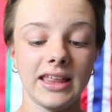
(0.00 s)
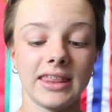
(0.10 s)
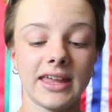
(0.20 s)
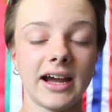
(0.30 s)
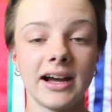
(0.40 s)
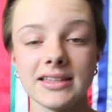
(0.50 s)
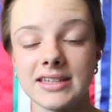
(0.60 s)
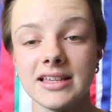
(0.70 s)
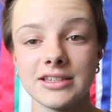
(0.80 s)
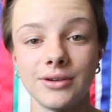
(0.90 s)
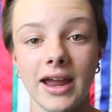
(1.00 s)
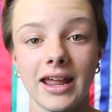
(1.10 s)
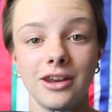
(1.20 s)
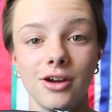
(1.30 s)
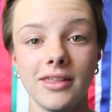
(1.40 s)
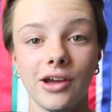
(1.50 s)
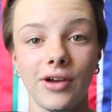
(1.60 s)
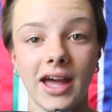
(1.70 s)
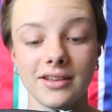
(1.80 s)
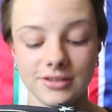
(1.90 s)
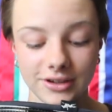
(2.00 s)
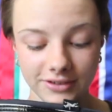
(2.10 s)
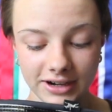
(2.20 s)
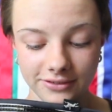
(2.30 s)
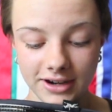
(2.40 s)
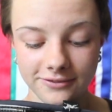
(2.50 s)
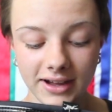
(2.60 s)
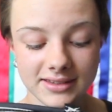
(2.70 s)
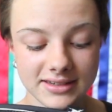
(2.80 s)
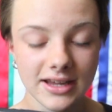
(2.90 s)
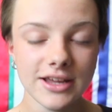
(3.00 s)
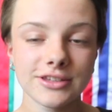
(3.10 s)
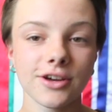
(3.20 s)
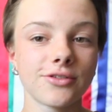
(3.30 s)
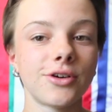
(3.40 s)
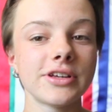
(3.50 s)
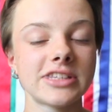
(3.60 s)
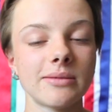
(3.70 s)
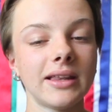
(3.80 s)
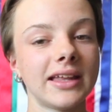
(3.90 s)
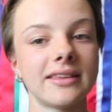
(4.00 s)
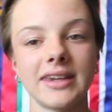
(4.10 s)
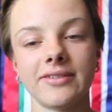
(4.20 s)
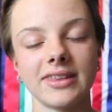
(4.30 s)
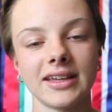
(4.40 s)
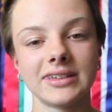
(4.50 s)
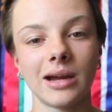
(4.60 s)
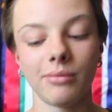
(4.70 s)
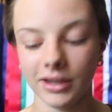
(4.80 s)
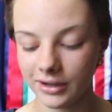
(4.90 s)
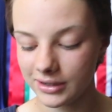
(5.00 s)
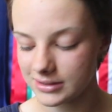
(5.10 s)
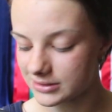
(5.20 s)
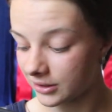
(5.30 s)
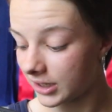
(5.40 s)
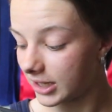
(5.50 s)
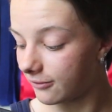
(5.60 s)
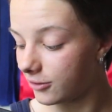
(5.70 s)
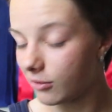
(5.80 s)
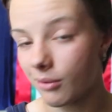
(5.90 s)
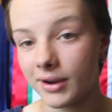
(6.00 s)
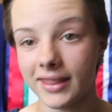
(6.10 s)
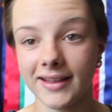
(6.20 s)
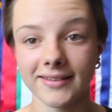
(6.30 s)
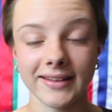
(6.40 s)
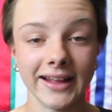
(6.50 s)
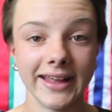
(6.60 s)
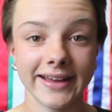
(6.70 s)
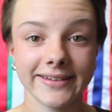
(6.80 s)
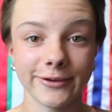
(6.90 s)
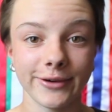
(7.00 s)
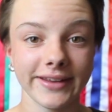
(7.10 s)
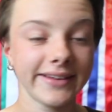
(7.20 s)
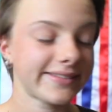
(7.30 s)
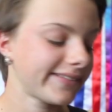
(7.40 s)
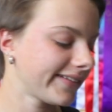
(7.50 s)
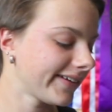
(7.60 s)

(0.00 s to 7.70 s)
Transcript: they are seasonal, and I know they're going out of stock very, very fast. So of course there'll be links to everything down below, so if you want one of these, get on it.